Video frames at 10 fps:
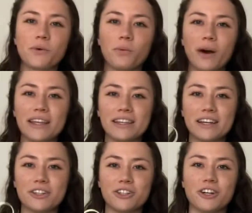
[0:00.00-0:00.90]
white
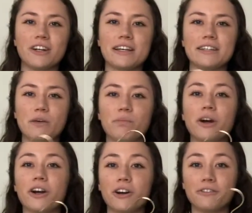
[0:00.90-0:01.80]
linen shirt is a
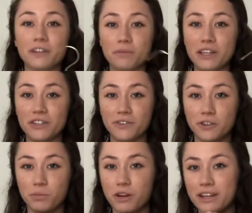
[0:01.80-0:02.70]
perfect piece for
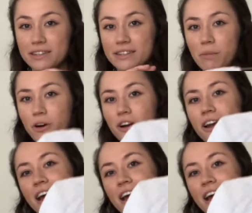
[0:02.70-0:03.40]
spring and summer,